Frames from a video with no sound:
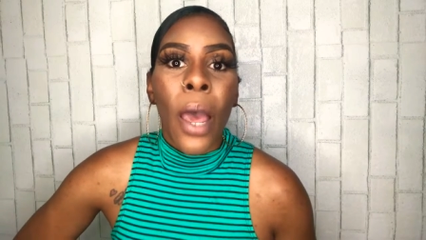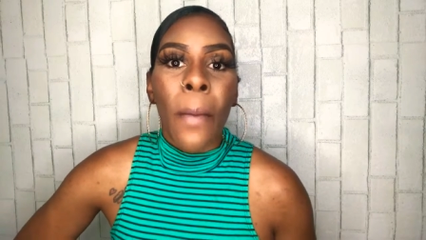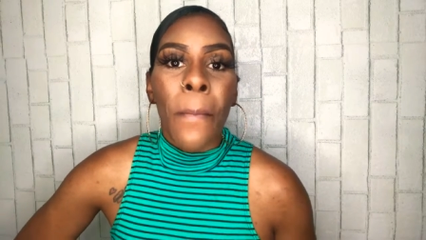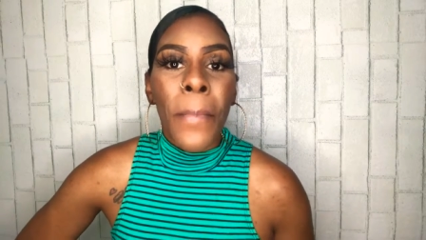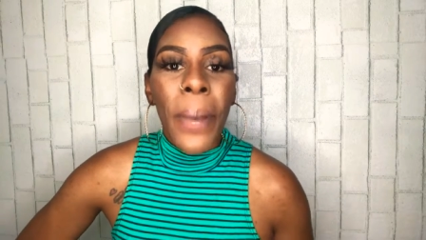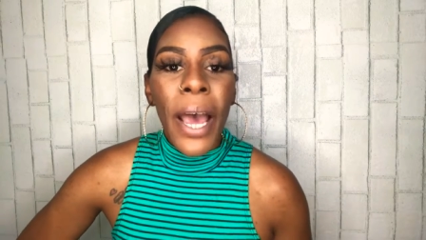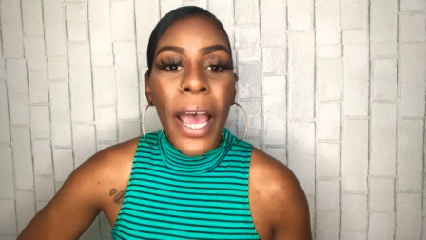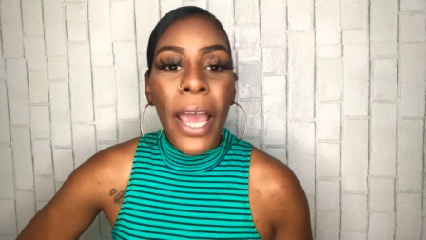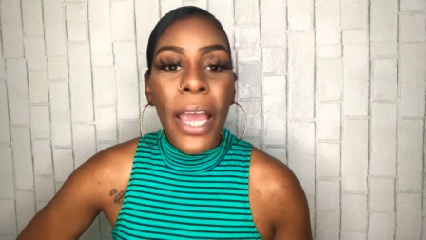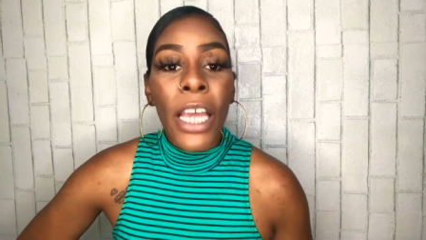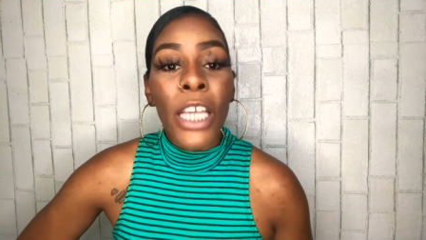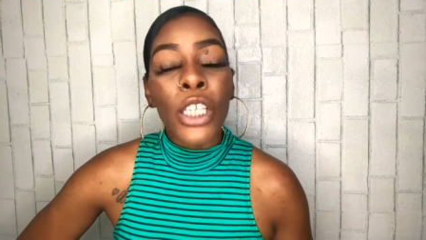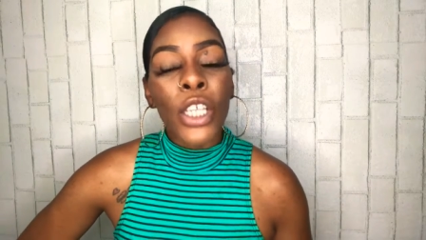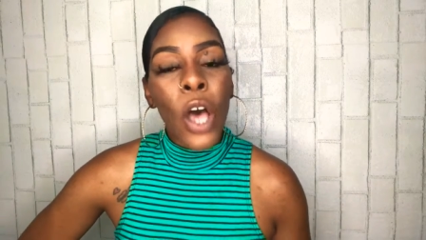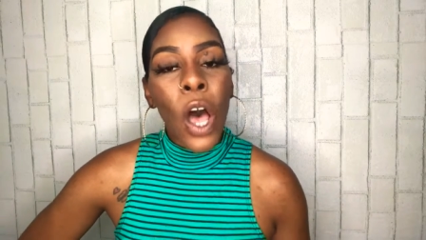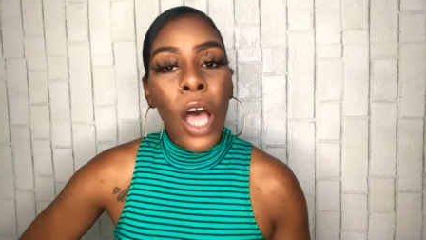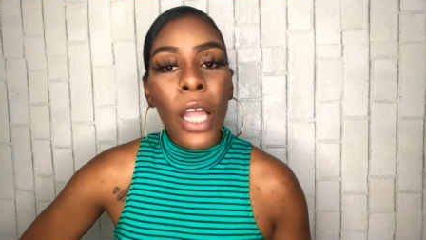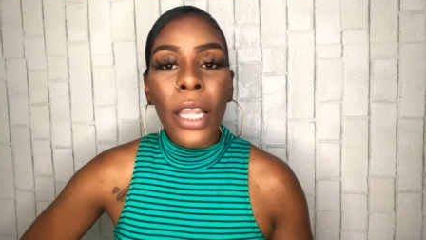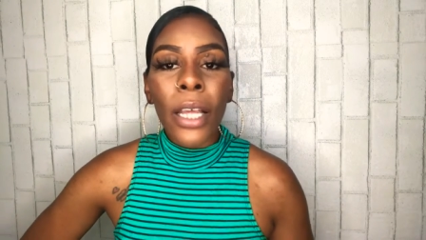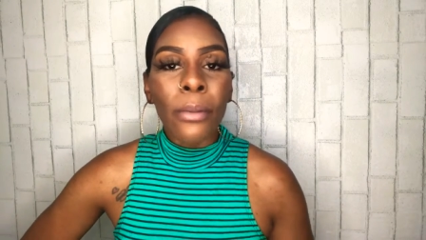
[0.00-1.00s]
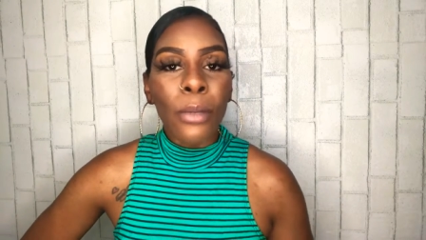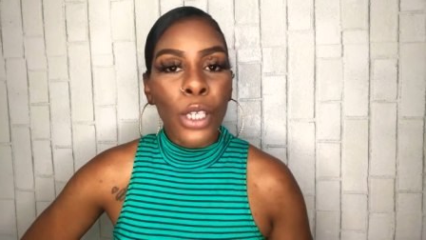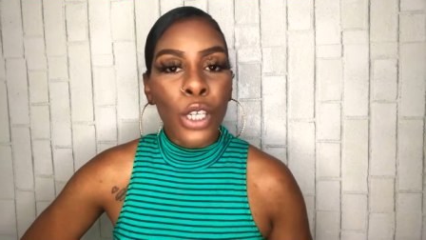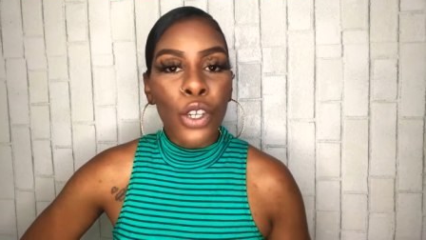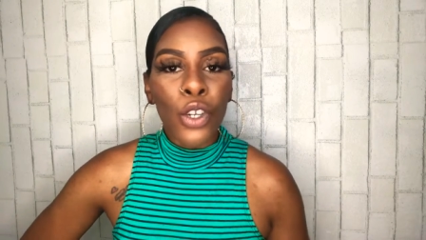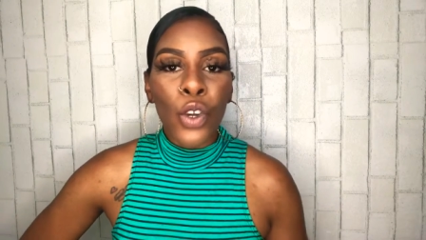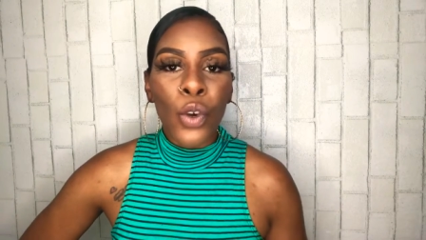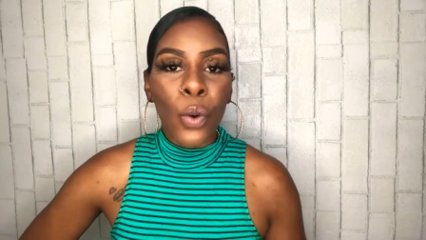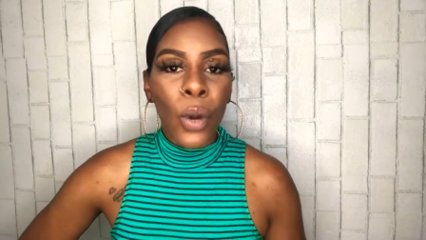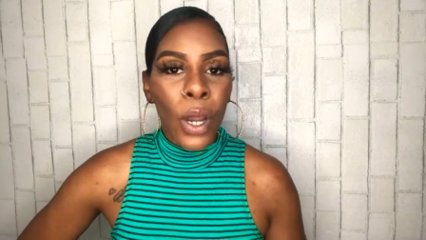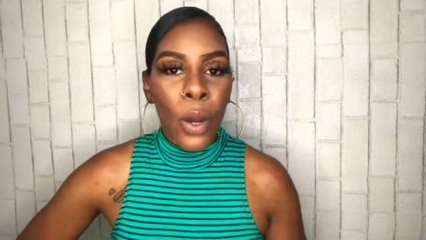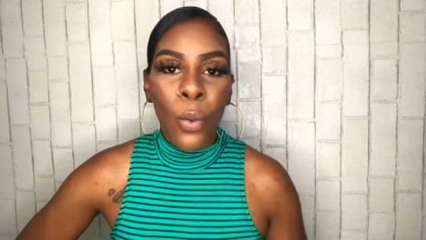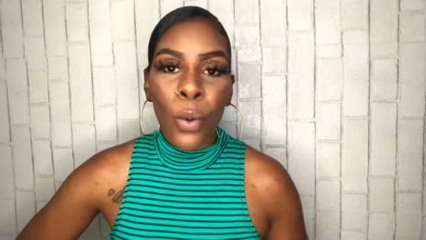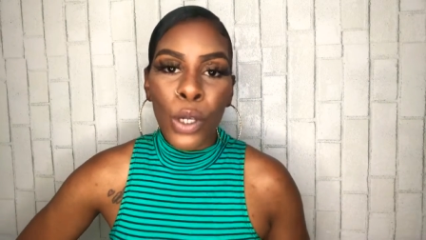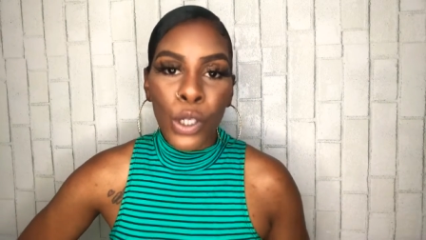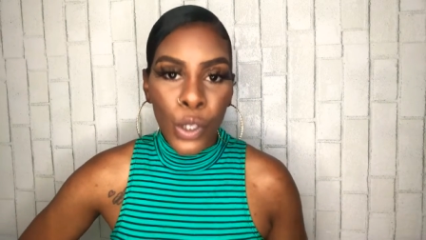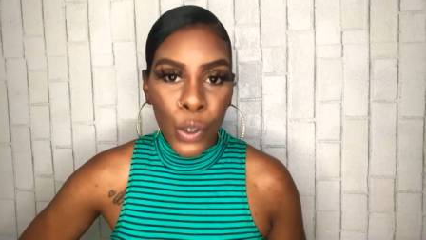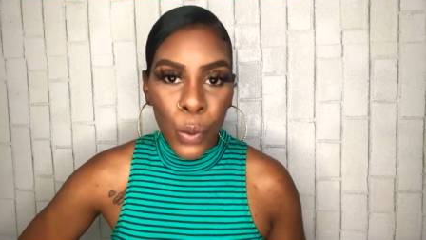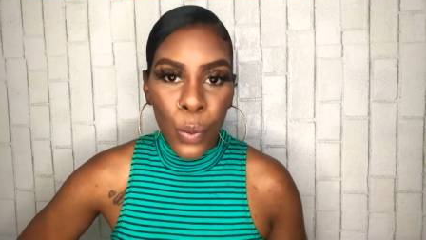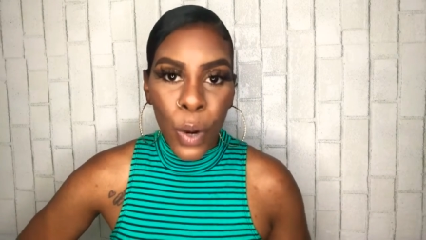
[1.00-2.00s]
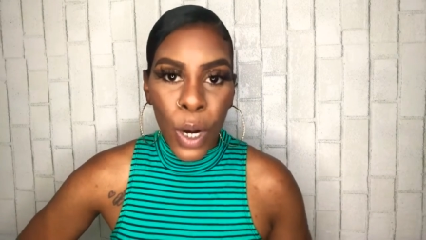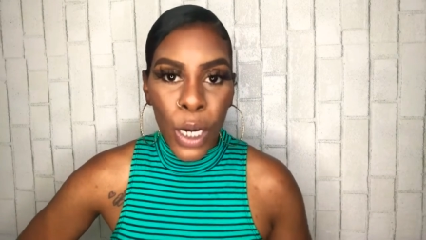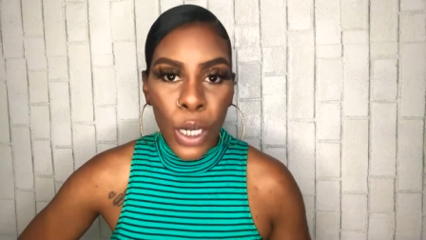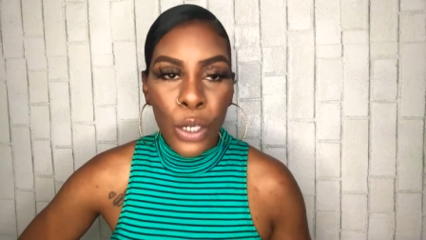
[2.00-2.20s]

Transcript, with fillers: but it's all up to you and what you want